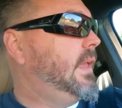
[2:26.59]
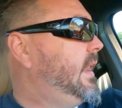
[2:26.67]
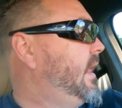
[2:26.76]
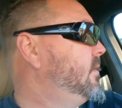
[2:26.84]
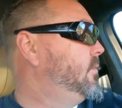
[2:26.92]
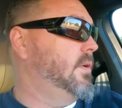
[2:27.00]

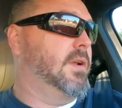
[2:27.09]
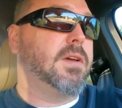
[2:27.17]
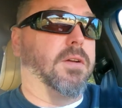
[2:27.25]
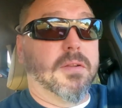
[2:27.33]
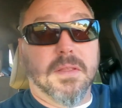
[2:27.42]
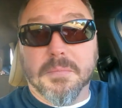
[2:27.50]
and I don't want
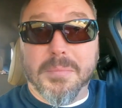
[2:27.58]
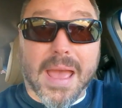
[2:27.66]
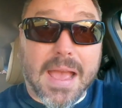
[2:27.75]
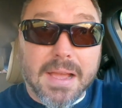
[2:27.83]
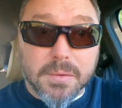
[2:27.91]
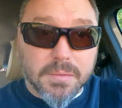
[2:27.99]
to go to the
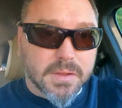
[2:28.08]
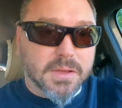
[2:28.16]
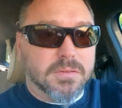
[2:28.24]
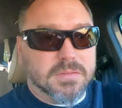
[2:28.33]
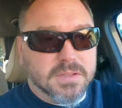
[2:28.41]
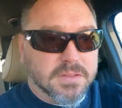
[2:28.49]
back. I want
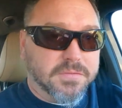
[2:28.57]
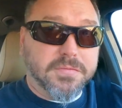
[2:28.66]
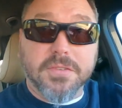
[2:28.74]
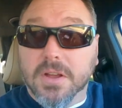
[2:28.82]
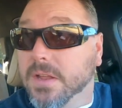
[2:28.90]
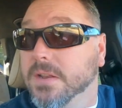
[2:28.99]
to go to the
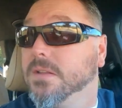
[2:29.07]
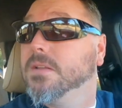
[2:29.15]
front.